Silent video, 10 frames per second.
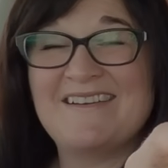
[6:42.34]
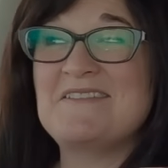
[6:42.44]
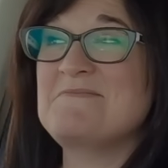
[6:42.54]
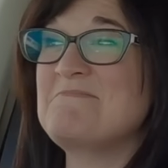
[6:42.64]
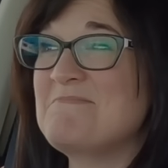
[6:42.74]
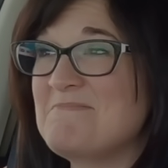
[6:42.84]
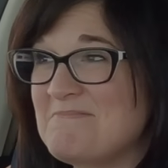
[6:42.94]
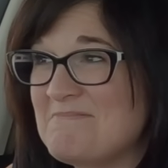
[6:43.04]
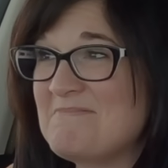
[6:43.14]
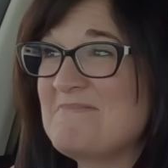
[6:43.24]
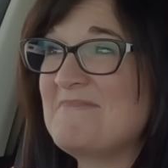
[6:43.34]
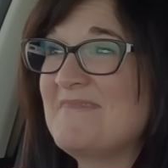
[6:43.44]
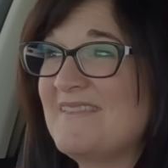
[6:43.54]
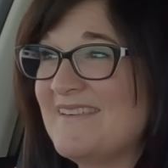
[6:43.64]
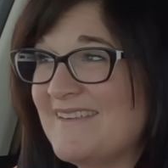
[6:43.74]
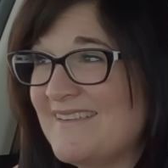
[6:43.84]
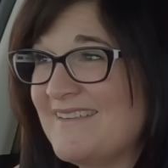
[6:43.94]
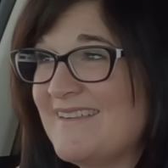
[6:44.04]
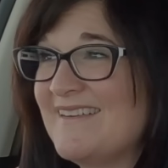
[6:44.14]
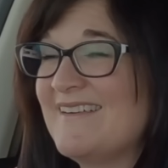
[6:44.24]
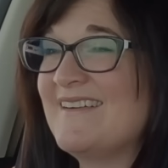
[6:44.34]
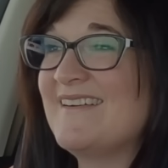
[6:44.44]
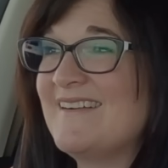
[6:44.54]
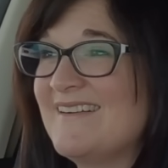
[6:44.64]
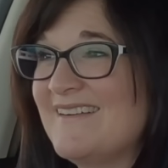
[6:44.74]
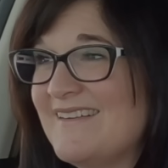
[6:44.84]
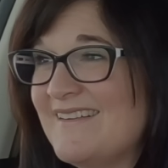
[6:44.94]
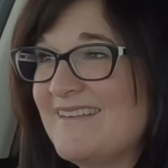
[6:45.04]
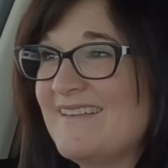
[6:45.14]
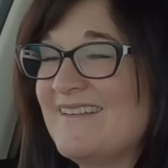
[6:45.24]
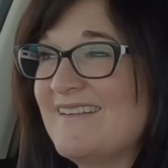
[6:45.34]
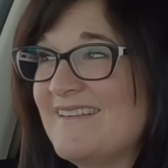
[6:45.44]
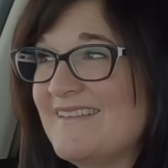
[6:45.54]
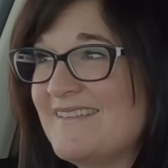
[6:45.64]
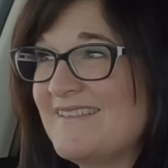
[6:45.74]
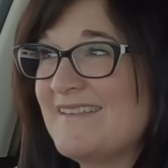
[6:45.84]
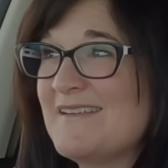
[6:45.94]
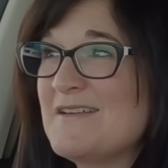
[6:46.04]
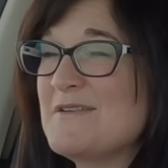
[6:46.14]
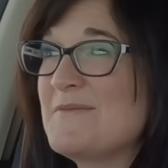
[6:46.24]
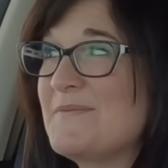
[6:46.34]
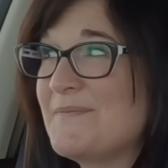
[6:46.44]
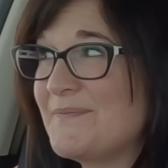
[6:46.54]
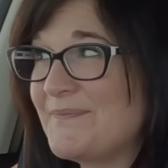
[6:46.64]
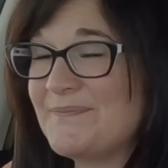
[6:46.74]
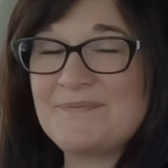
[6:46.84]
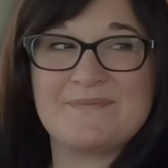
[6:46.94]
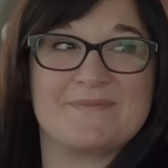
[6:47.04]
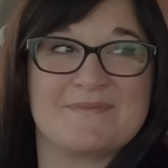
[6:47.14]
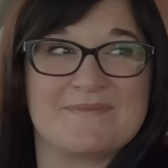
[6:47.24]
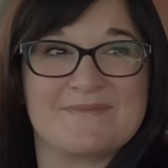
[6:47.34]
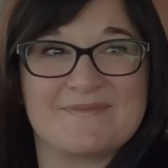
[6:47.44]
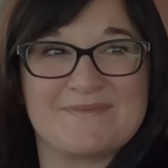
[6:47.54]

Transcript: (not speaking)